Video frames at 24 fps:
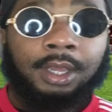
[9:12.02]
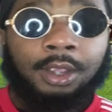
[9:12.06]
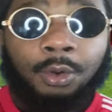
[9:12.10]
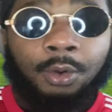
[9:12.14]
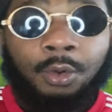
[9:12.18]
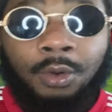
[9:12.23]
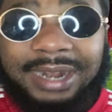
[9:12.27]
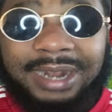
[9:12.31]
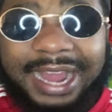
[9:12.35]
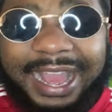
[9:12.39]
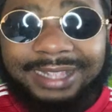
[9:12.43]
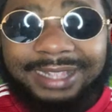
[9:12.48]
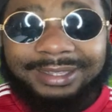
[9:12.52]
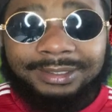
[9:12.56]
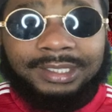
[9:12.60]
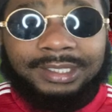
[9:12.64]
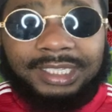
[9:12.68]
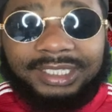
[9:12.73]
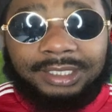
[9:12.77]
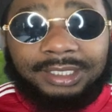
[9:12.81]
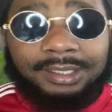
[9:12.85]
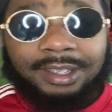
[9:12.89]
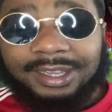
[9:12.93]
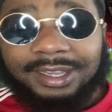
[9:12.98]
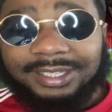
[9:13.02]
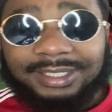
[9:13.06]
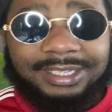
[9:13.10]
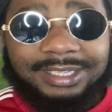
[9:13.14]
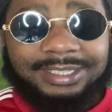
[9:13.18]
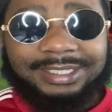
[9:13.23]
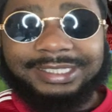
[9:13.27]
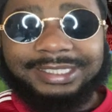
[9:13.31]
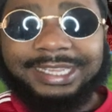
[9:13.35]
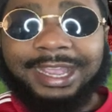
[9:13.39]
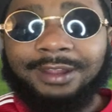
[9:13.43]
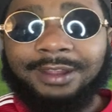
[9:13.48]
all that
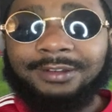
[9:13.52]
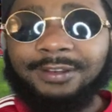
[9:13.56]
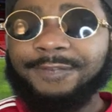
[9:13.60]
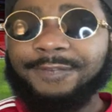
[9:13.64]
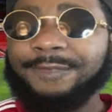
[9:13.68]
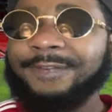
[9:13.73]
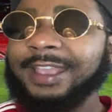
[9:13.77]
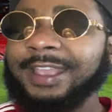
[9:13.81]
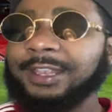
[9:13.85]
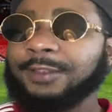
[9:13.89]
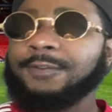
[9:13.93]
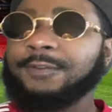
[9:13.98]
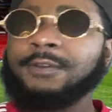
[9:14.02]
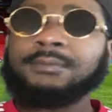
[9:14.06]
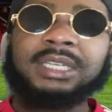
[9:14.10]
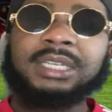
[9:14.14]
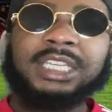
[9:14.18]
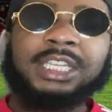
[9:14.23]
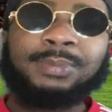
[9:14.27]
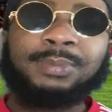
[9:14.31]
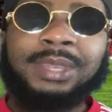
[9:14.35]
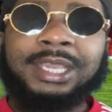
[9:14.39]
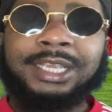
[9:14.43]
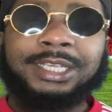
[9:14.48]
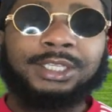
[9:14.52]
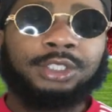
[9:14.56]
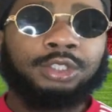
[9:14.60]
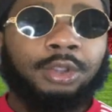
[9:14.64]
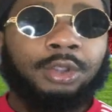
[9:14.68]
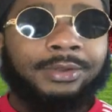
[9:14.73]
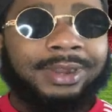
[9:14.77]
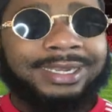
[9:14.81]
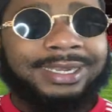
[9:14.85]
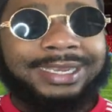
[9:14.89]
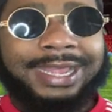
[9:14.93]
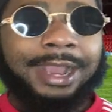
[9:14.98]
disgusting sound effects from the speakers,
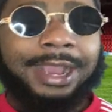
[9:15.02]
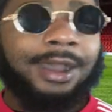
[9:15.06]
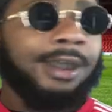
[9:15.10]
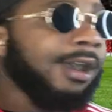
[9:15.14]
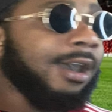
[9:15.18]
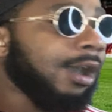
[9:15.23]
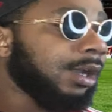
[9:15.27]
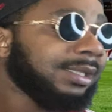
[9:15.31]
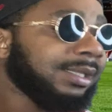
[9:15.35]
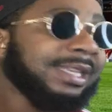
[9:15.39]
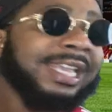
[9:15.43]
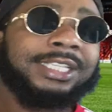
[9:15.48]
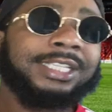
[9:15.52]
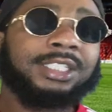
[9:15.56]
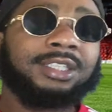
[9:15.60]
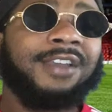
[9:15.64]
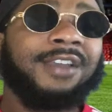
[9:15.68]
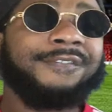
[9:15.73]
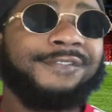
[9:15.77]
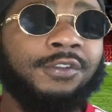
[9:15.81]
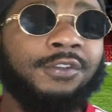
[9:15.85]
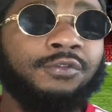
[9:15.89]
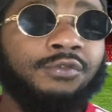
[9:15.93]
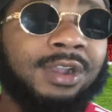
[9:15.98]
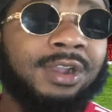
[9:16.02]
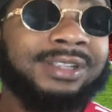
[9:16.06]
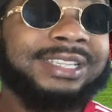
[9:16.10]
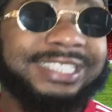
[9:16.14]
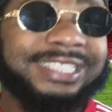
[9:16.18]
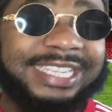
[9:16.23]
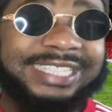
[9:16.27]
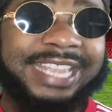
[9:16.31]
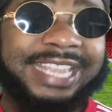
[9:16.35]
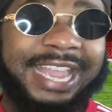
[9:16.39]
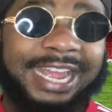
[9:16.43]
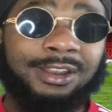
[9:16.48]
knowing that, oh, there's something wrong. There's
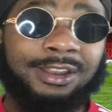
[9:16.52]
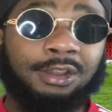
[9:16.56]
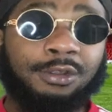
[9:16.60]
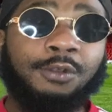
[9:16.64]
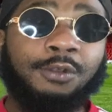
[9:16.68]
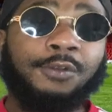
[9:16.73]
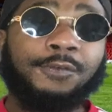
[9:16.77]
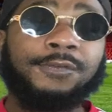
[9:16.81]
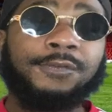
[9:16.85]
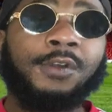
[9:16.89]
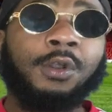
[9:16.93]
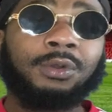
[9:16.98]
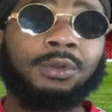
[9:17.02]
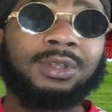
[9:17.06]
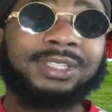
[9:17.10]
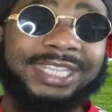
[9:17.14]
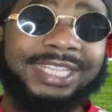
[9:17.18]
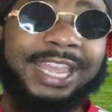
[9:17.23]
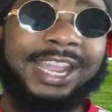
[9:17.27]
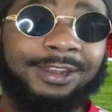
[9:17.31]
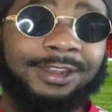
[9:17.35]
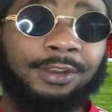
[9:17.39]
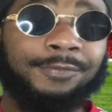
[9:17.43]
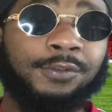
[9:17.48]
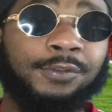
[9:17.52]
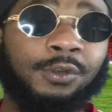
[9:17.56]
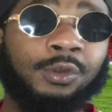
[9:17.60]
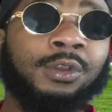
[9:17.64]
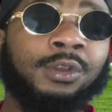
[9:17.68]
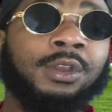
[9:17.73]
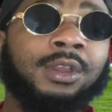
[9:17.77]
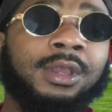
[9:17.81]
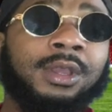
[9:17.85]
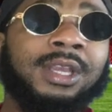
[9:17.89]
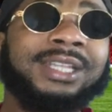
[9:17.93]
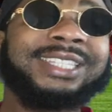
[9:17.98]
a technical fault, technical
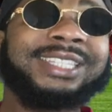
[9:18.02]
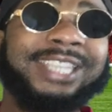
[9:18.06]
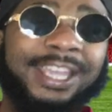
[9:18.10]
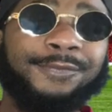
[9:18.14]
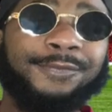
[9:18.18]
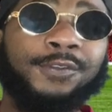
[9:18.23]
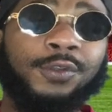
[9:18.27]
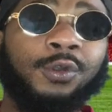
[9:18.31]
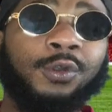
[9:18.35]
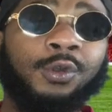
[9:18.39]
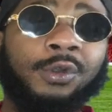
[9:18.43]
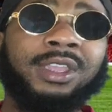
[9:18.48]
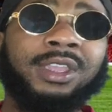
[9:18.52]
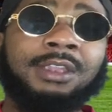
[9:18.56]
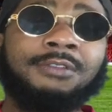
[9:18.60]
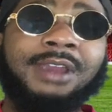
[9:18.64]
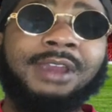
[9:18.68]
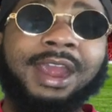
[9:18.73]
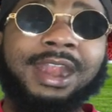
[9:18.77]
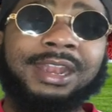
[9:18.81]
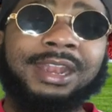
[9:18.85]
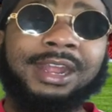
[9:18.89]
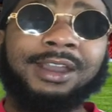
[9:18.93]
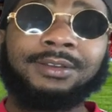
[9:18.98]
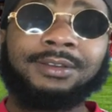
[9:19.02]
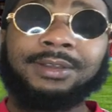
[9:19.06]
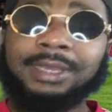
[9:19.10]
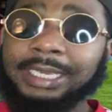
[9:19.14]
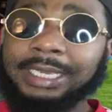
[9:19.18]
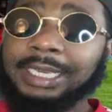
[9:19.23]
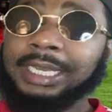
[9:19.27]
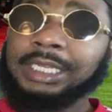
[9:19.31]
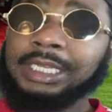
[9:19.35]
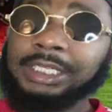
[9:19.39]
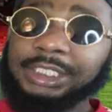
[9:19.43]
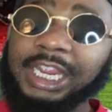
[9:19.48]
difficulty right now.
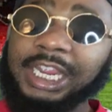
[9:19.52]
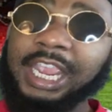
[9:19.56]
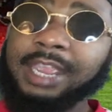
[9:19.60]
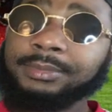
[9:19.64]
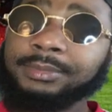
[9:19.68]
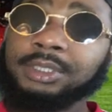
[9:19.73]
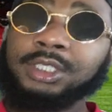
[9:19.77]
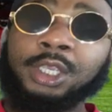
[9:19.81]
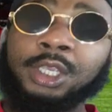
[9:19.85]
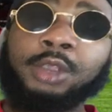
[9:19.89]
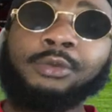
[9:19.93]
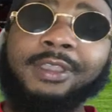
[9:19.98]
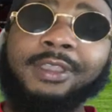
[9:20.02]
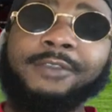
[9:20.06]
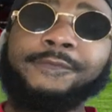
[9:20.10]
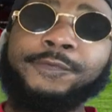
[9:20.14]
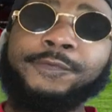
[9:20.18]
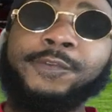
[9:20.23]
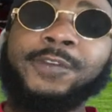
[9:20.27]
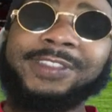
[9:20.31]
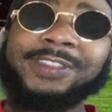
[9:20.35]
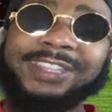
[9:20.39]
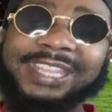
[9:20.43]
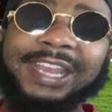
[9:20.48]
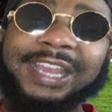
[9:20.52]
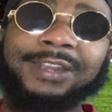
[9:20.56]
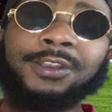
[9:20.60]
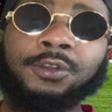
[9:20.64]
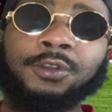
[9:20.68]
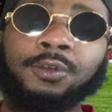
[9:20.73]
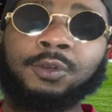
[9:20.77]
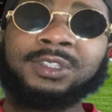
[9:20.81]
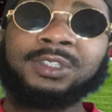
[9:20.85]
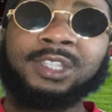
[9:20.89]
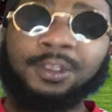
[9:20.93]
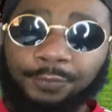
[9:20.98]
James, you went through a
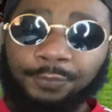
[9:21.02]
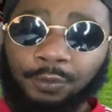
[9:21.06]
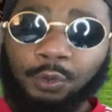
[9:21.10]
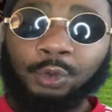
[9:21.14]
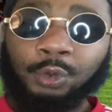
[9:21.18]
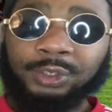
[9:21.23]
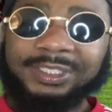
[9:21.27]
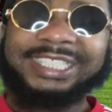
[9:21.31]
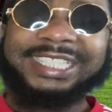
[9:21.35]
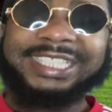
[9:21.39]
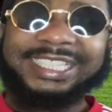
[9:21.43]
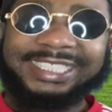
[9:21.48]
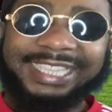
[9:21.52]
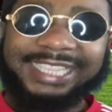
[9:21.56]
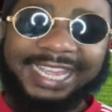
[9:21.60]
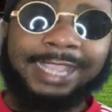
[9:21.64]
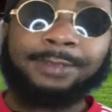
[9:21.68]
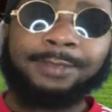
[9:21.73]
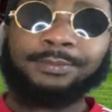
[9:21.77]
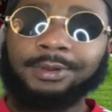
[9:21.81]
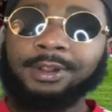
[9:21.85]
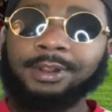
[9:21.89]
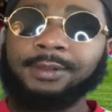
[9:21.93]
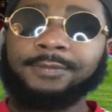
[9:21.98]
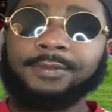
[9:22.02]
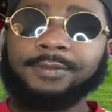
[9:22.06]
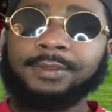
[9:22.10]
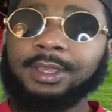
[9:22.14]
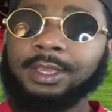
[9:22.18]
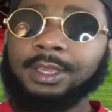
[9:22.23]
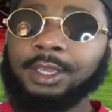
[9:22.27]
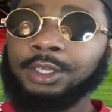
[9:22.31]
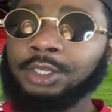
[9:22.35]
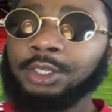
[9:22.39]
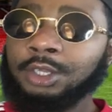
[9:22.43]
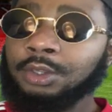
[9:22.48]
technical difficulty today, bro.
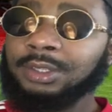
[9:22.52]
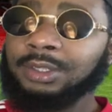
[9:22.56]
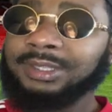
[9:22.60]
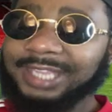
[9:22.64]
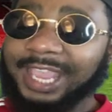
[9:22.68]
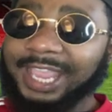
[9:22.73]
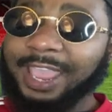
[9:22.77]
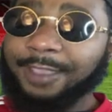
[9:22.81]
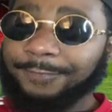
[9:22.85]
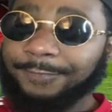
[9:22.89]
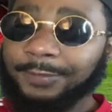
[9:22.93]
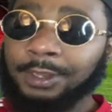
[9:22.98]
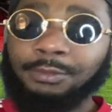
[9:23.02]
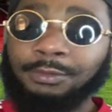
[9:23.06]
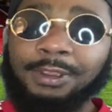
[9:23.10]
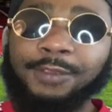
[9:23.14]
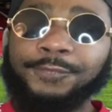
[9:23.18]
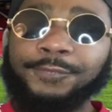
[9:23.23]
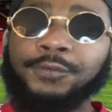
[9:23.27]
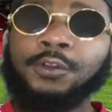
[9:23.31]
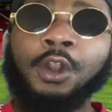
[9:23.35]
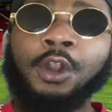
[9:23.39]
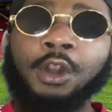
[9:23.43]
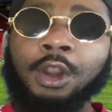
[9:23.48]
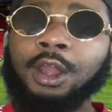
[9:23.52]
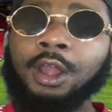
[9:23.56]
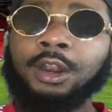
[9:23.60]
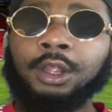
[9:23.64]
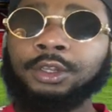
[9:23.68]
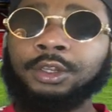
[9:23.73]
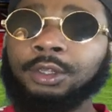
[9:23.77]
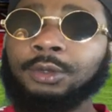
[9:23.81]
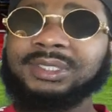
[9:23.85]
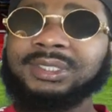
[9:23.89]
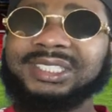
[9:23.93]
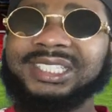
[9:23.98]
You definitely went through a lot of
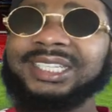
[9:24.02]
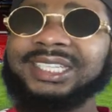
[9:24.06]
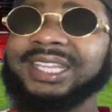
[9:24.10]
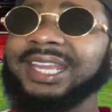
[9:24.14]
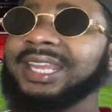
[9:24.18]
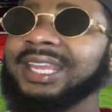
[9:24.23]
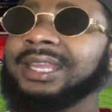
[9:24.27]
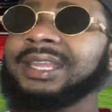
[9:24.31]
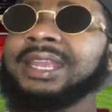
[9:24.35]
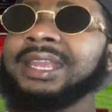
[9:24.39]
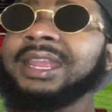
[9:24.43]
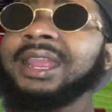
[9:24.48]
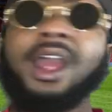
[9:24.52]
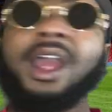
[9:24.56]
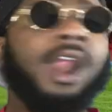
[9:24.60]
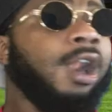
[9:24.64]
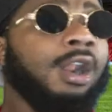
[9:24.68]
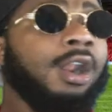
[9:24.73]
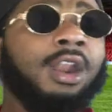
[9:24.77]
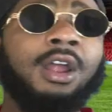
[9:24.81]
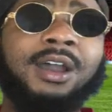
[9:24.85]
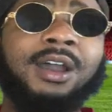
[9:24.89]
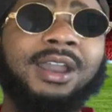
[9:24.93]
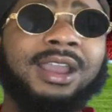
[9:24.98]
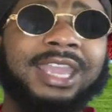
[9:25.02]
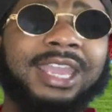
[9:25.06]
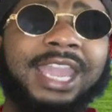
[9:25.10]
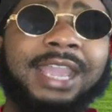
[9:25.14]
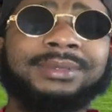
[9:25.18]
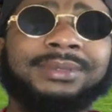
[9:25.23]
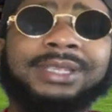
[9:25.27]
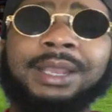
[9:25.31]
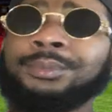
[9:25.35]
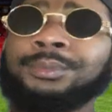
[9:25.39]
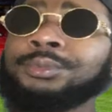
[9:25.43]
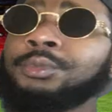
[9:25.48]
those today. A lot of
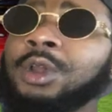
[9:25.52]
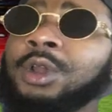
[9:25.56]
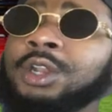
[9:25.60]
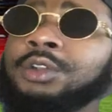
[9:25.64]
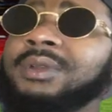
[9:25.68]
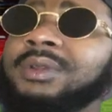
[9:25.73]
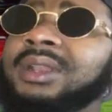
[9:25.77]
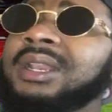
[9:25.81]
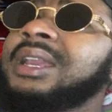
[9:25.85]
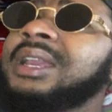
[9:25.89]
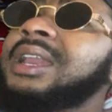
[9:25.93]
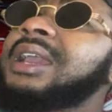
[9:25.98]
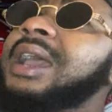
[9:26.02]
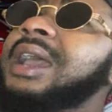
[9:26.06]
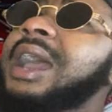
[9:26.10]
games, I'm wondering,